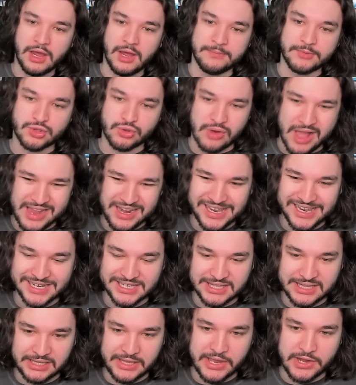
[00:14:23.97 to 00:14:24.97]
trying to get to
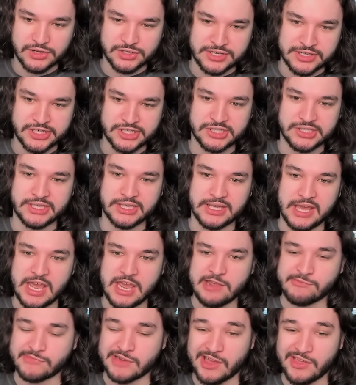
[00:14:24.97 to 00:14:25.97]
the later stages of the
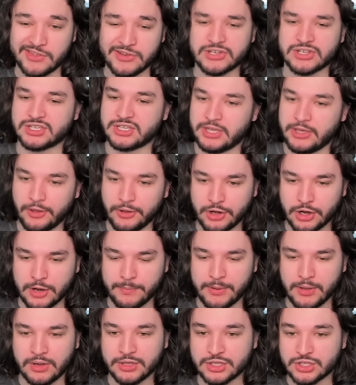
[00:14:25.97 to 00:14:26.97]
game rather than just kill your
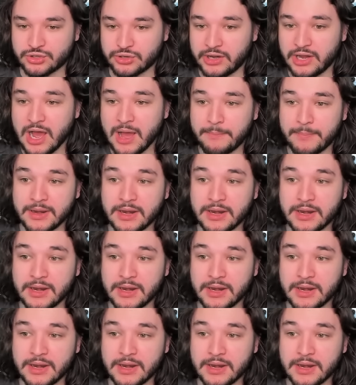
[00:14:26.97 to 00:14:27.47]
opponent straight up.